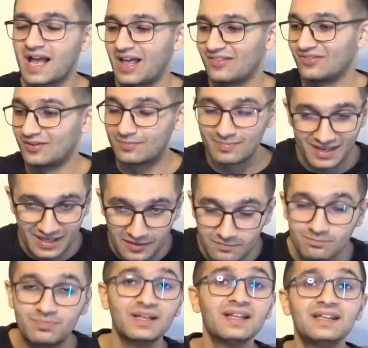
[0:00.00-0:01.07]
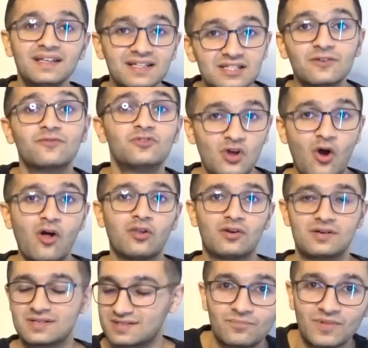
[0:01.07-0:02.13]
and they're making billions of
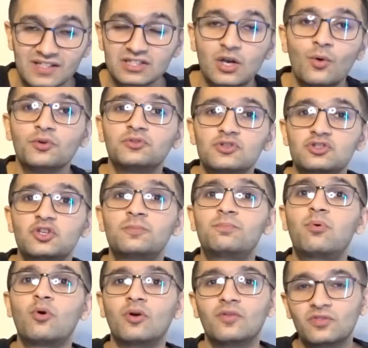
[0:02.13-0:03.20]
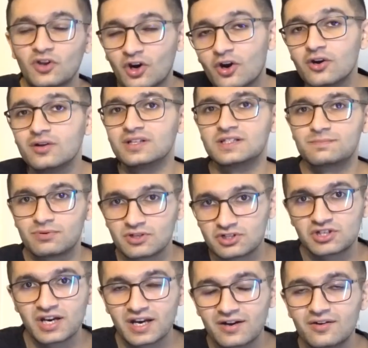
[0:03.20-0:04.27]
dollars, that's going to support the earnings per
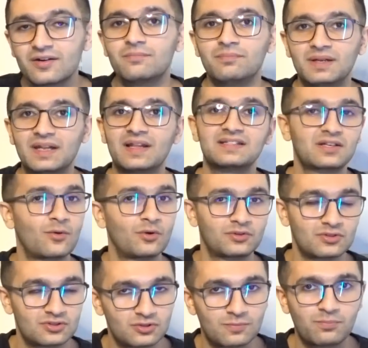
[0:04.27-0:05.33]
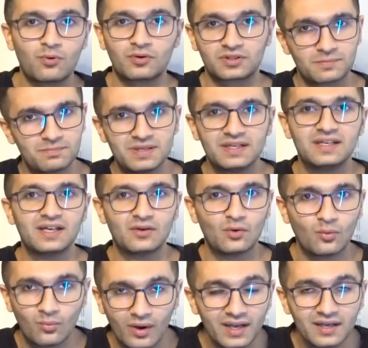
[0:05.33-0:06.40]
share, meaning that's going to support the PE in a
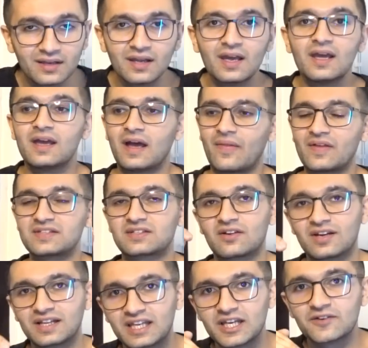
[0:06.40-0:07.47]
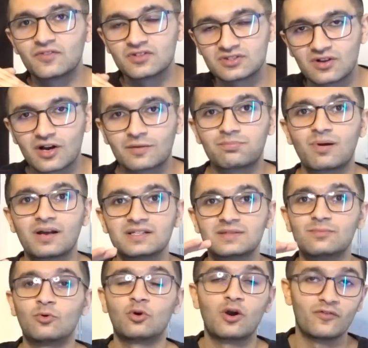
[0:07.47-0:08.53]
way, and that's going to give the stock price
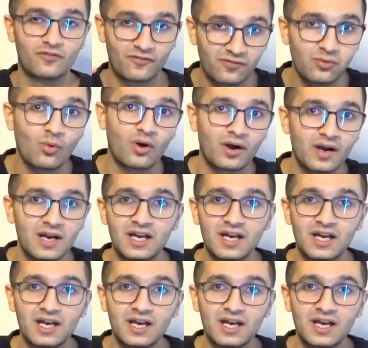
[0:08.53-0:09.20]
more of a floor.